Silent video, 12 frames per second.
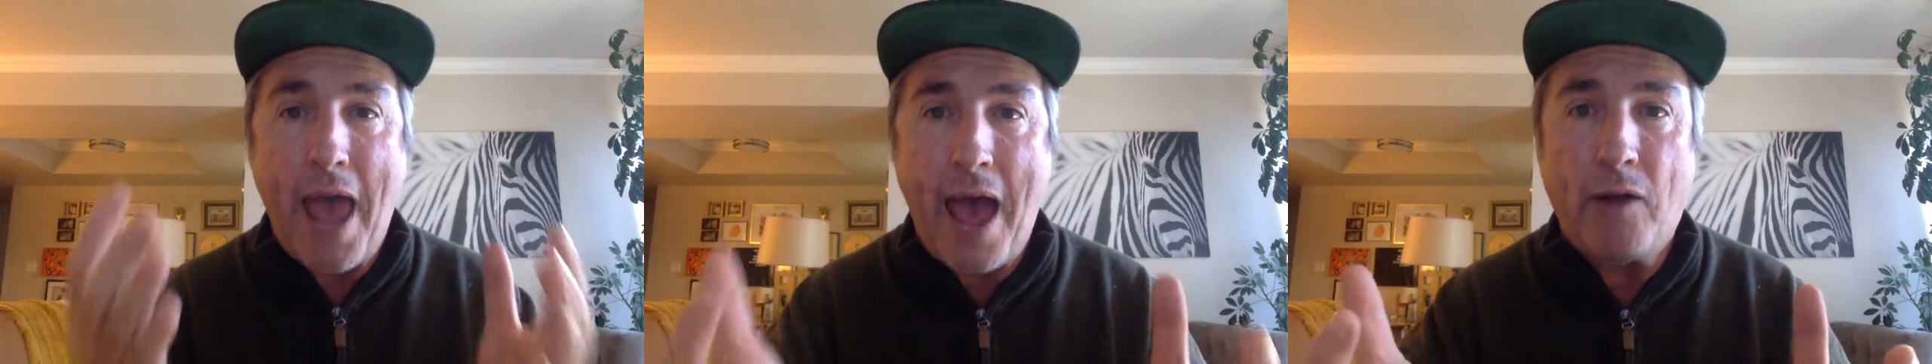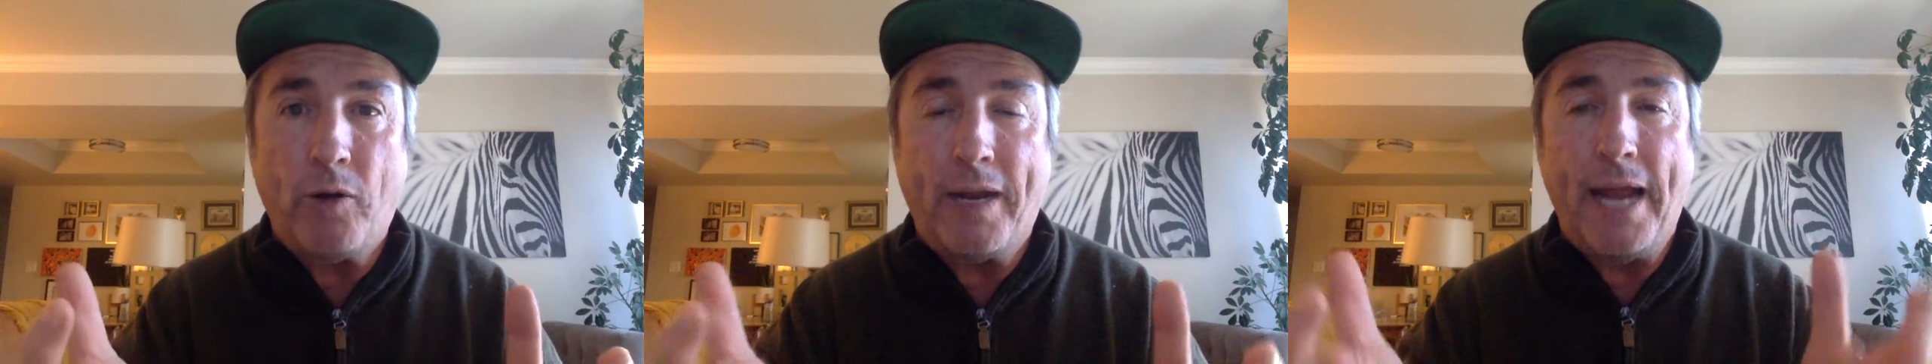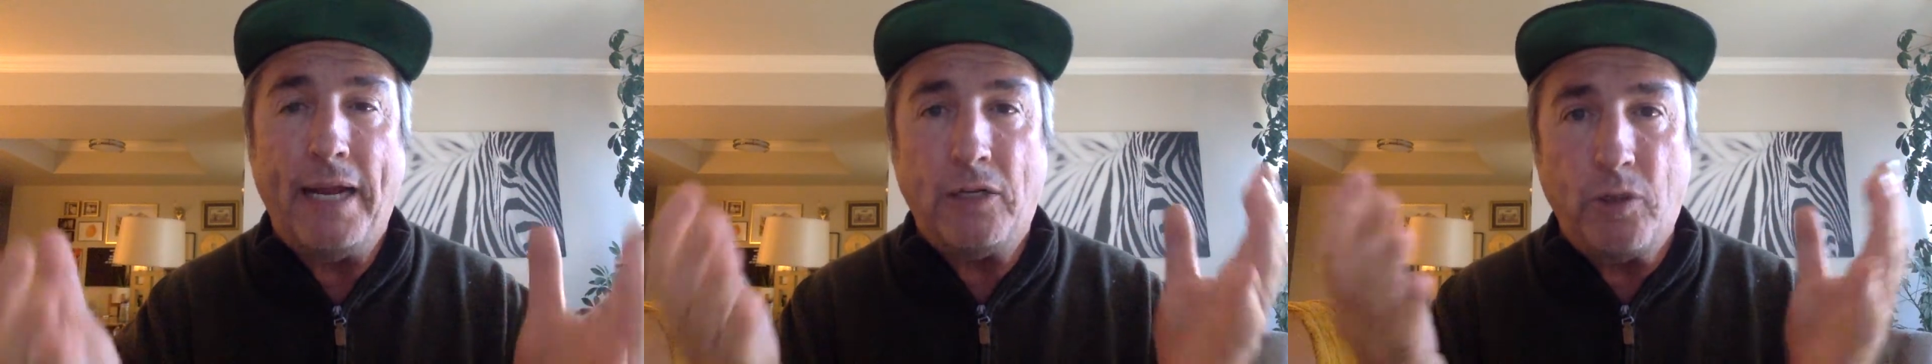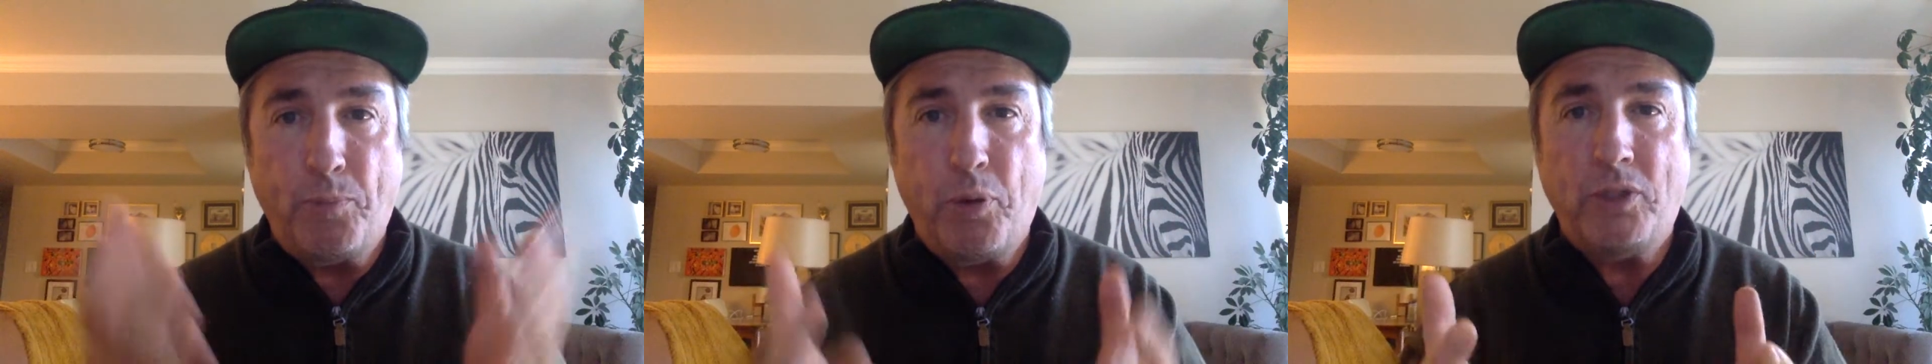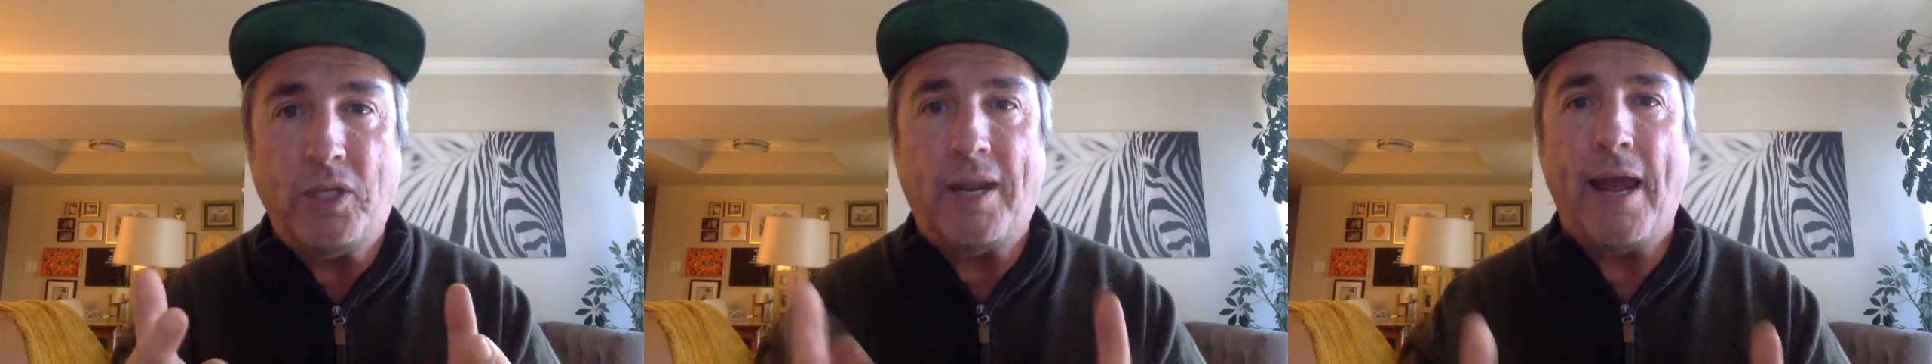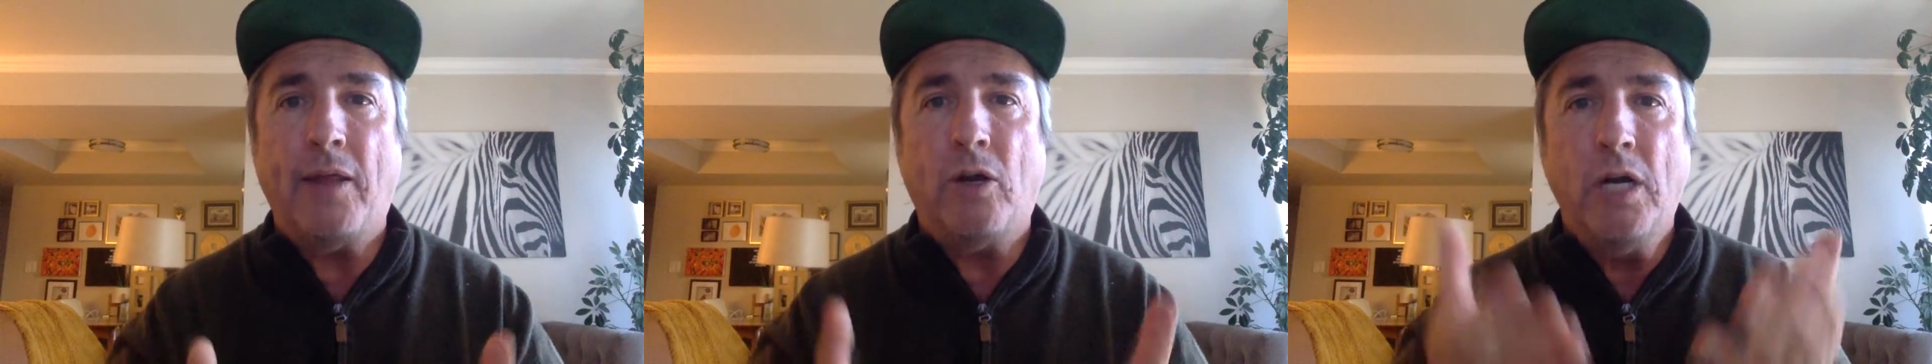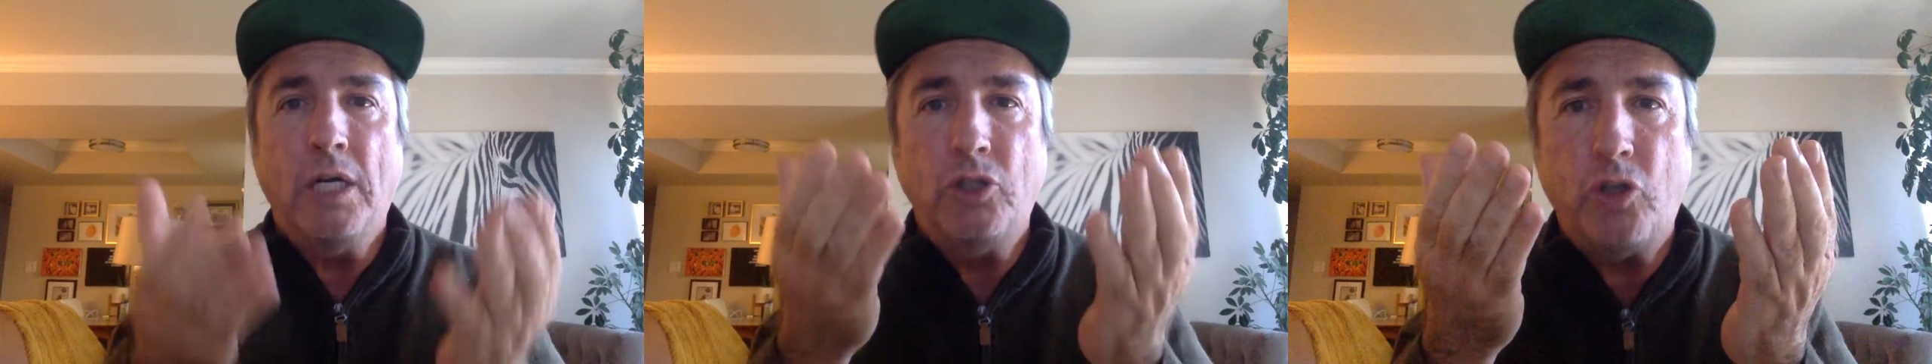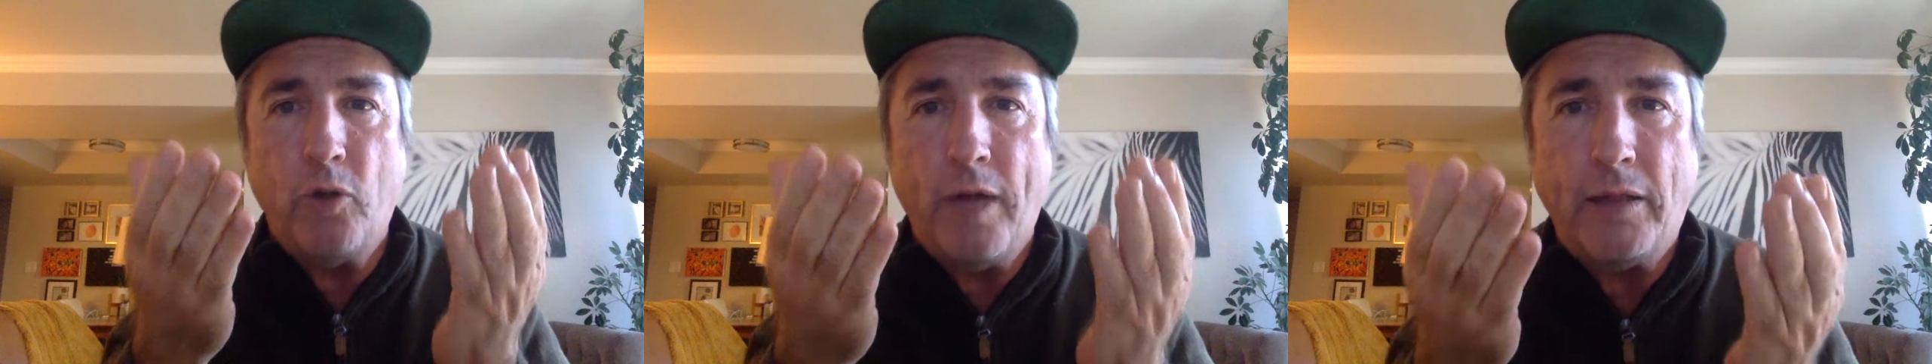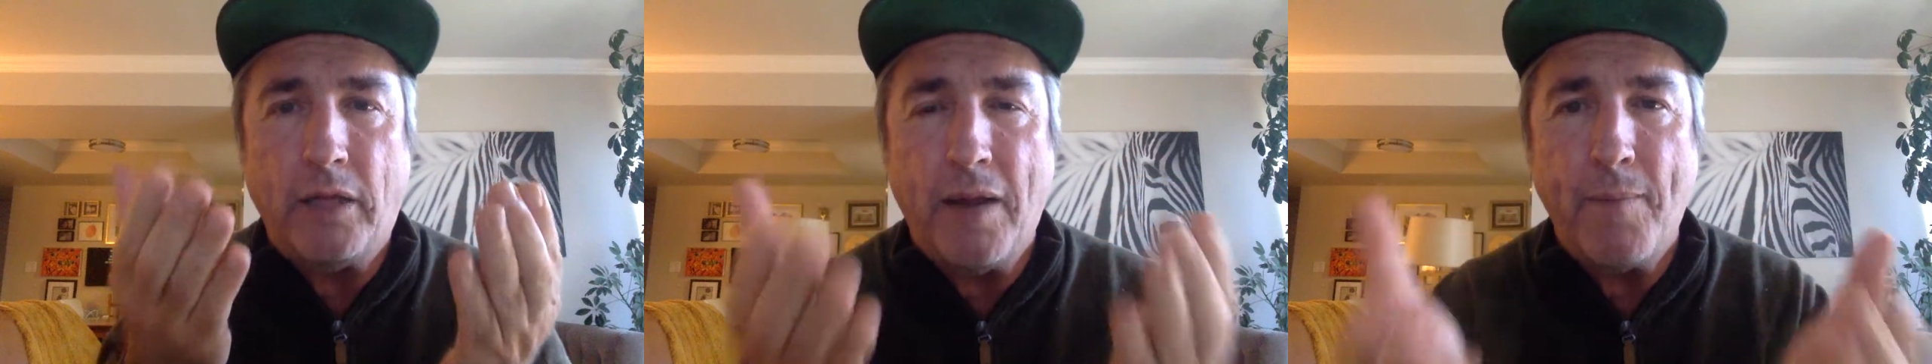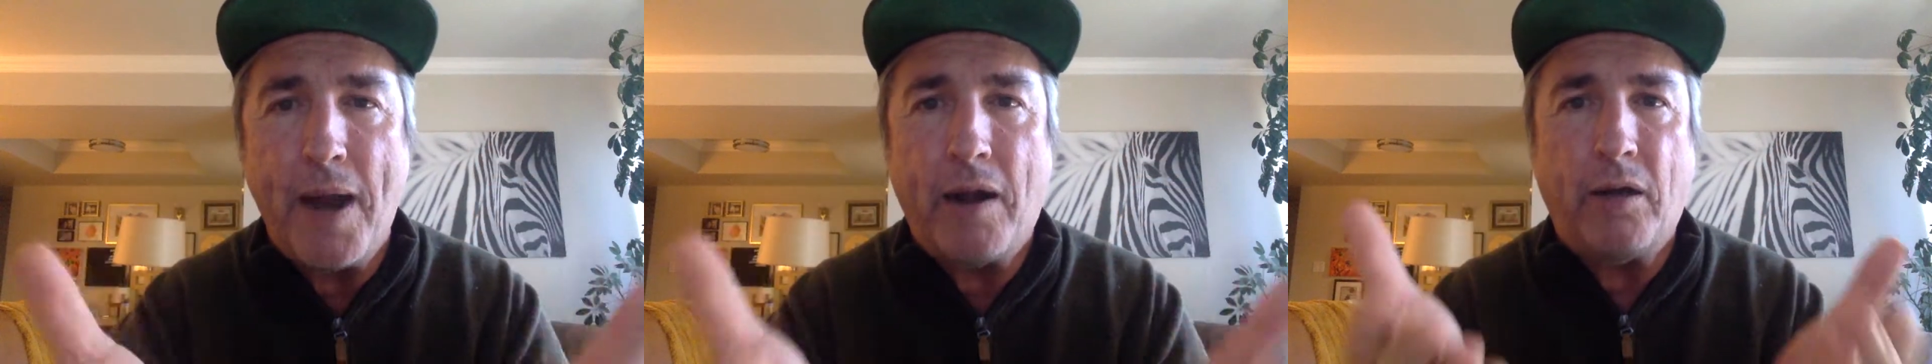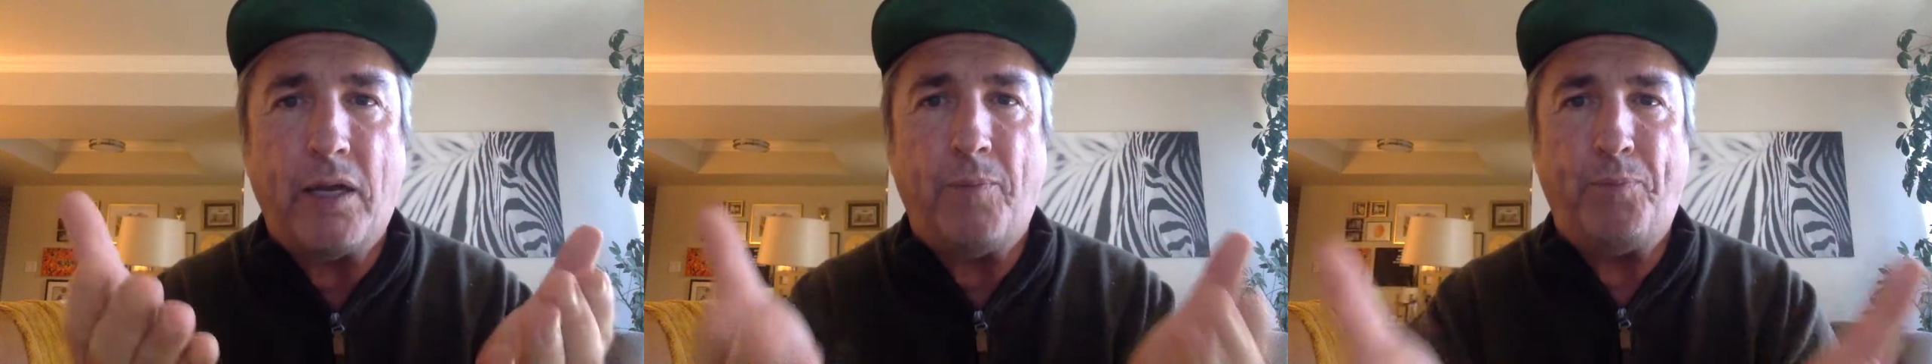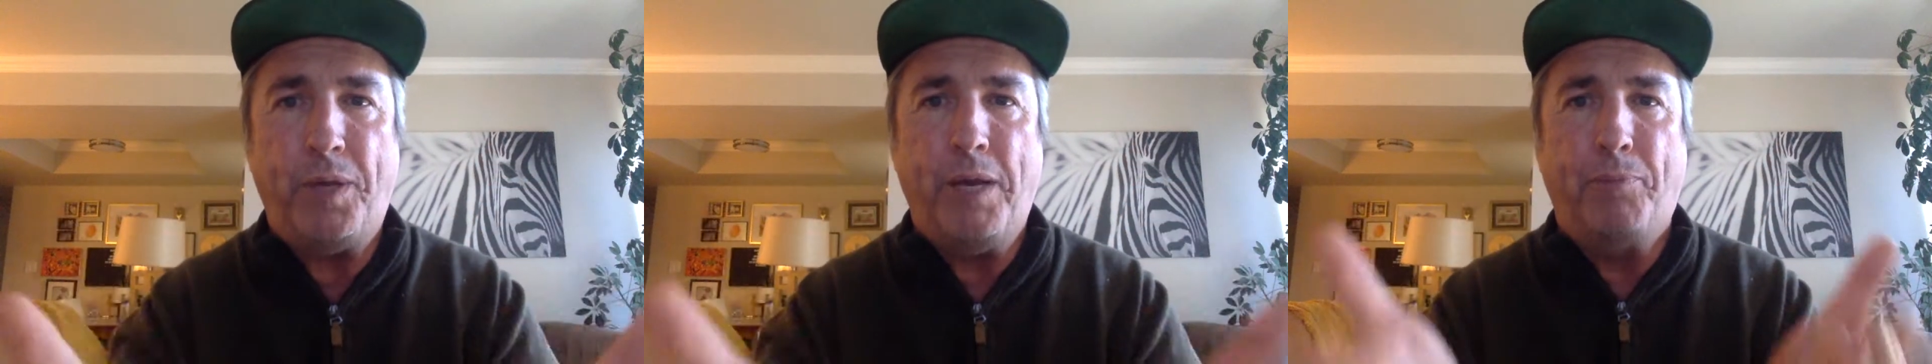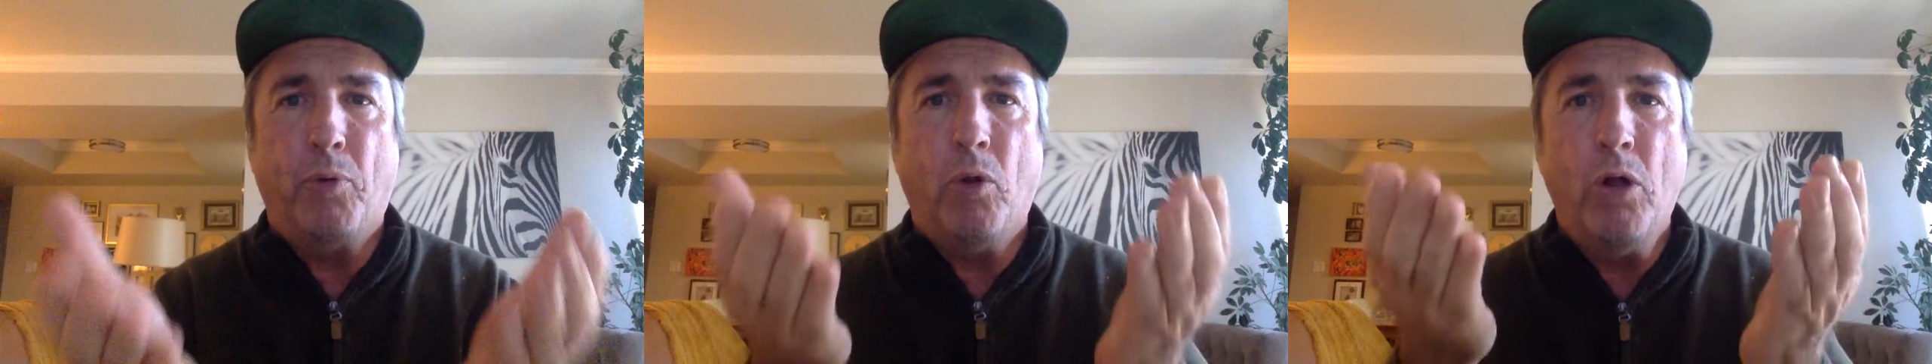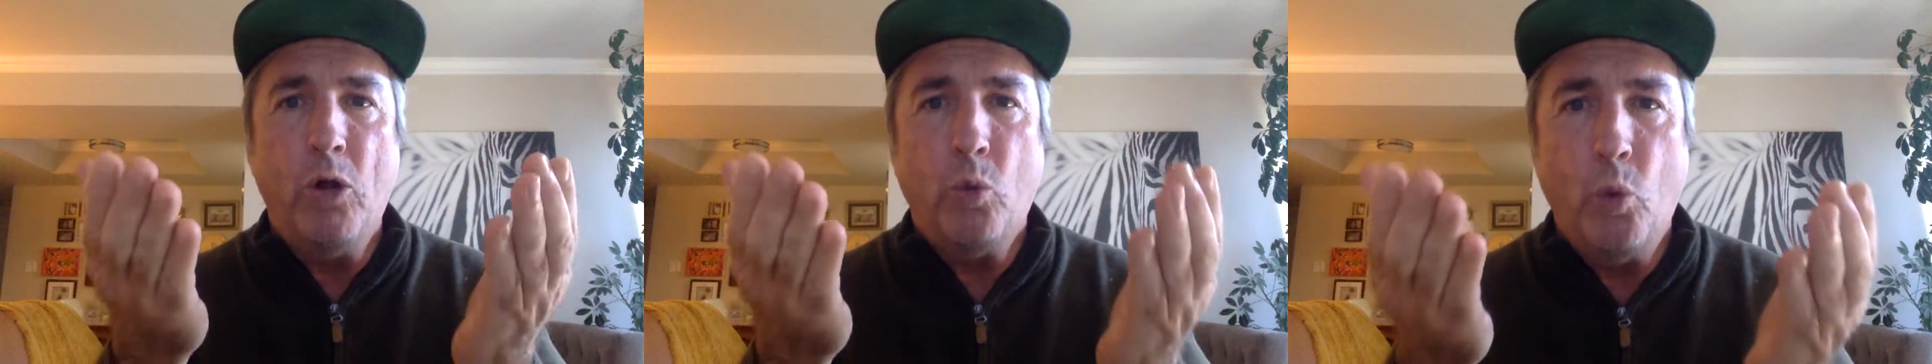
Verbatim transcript: aggregating to put together so that the American people